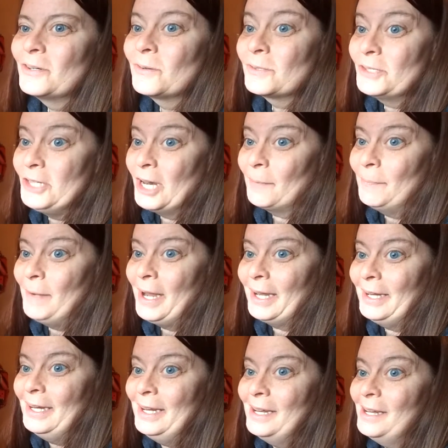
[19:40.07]
Check back
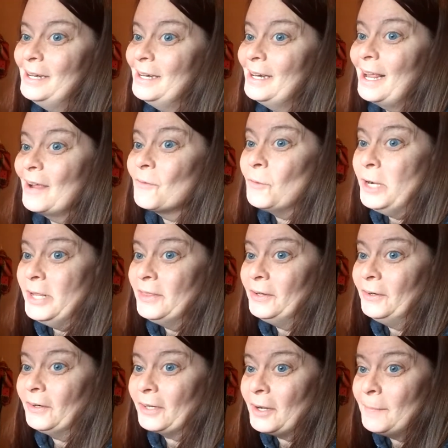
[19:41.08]
in when
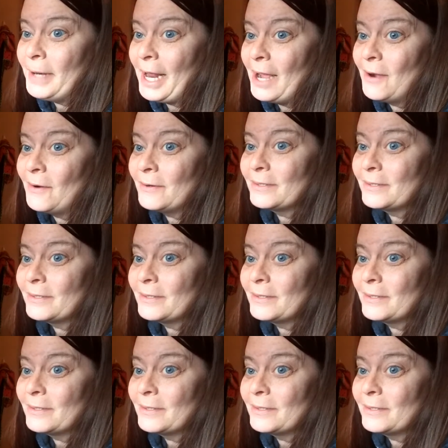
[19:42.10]
they're coming out.